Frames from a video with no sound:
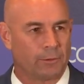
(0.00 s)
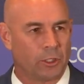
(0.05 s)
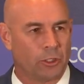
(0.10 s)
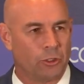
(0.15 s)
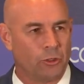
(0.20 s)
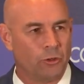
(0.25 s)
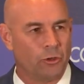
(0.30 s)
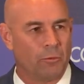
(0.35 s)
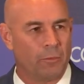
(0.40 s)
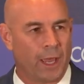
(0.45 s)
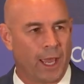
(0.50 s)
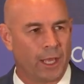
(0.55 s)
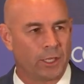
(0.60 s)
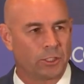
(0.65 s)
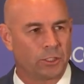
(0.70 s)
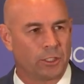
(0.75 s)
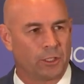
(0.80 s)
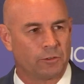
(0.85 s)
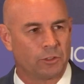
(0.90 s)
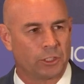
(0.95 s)
Can you
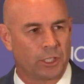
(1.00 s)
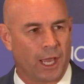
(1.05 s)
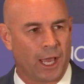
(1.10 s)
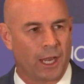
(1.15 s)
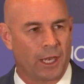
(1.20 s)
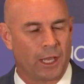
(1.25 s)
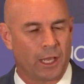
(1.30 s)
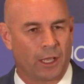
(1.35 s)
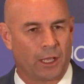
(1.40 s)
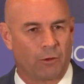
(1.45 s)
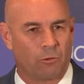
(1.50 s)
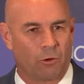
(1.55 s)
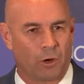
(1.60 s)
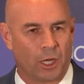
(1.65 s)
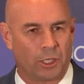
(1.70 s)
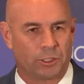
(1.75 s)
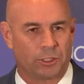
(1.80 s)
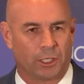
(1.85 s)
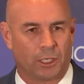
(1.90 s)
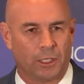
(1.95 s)
imagine if China and
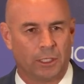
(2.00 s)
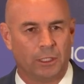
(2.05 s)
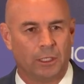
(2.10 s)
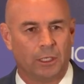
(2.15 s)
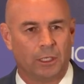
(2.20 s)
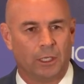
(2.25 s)
Russia